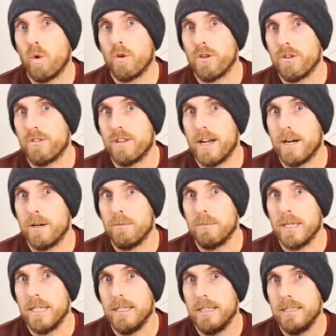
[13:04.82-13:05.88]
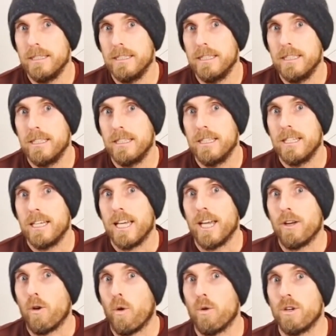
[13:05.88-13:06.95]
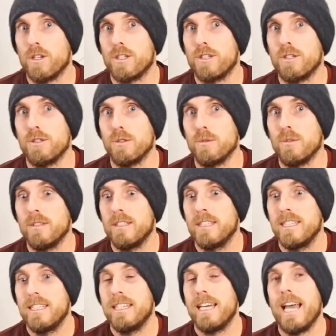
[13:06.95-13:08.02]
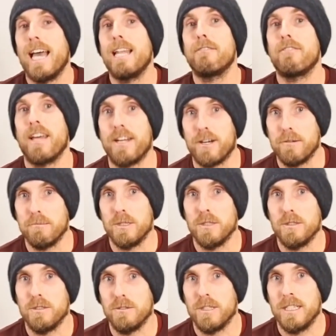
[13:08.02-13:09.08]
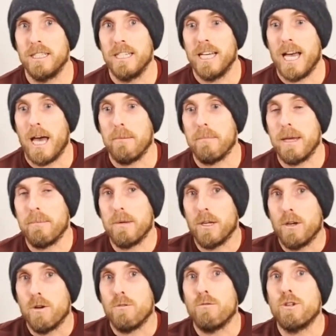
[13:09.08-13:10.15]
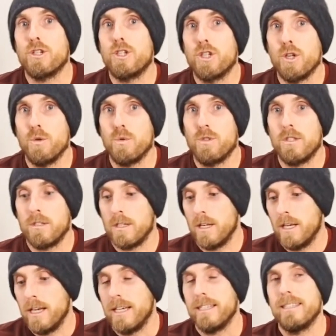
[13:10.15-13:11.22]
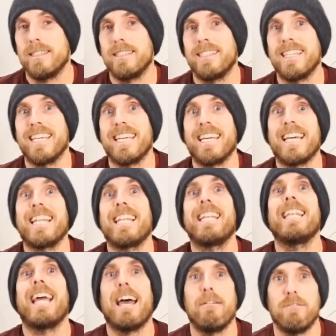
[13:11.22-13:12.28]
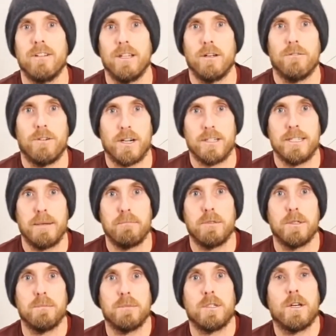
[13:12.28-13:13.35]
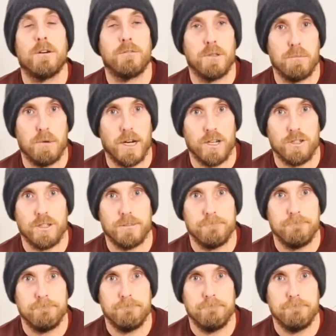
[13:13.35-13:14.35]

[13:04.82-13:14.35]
water therapy in order to elevate our mood and maybe reduce the level of our symptoms of depression.